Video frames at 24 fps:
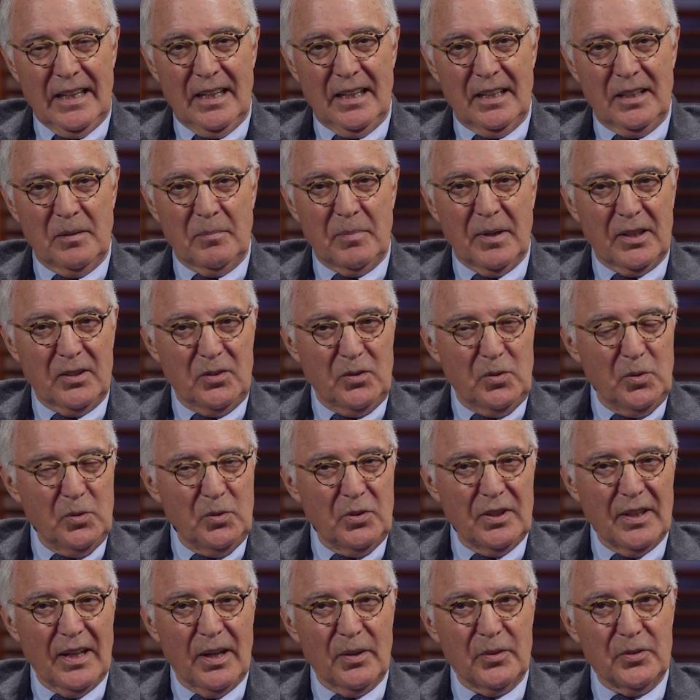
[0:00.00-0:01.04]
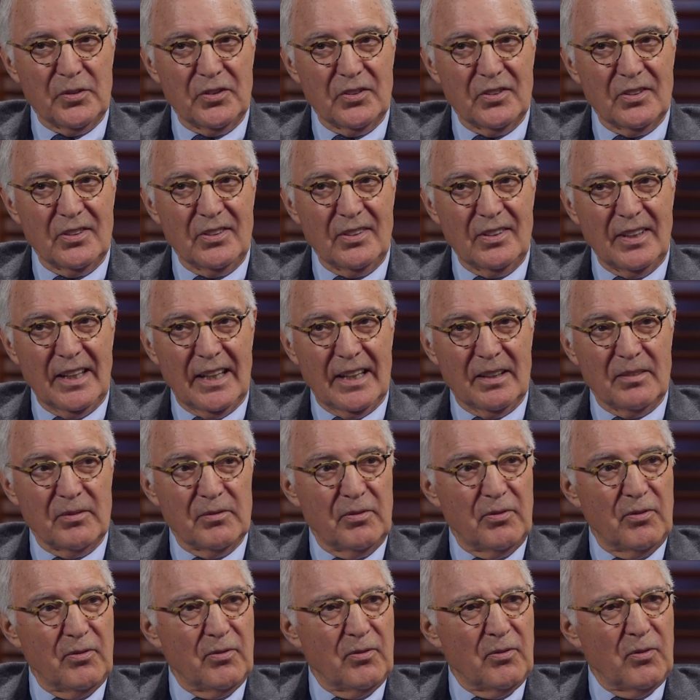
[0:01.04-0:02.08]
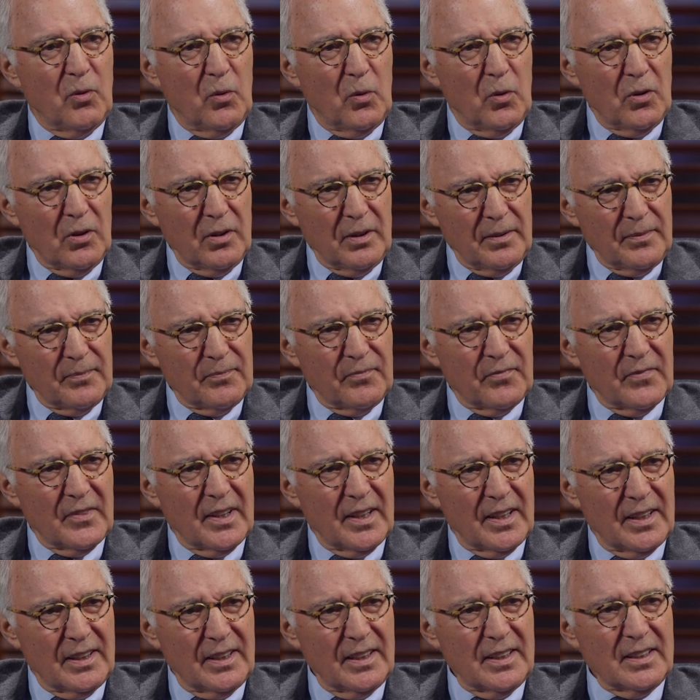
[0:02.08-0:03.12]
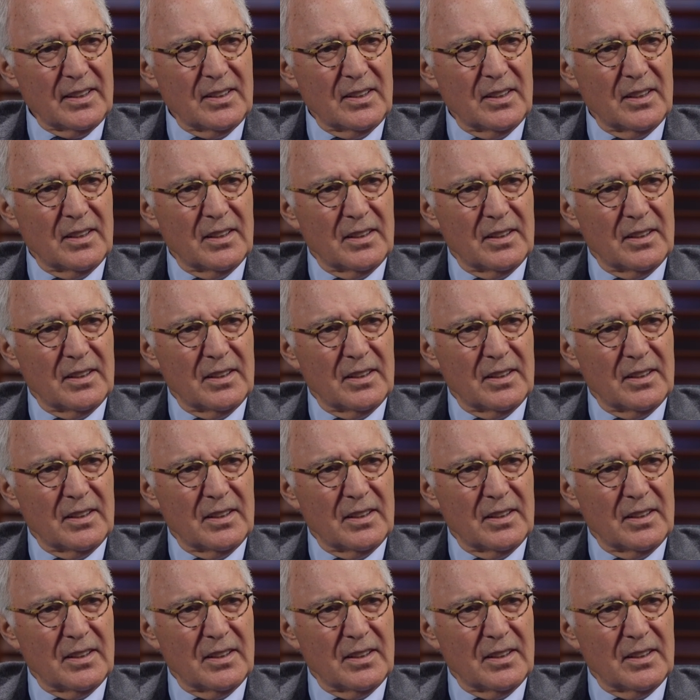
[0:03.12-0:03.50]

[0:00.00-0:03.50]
in about 2004 I think. Uh,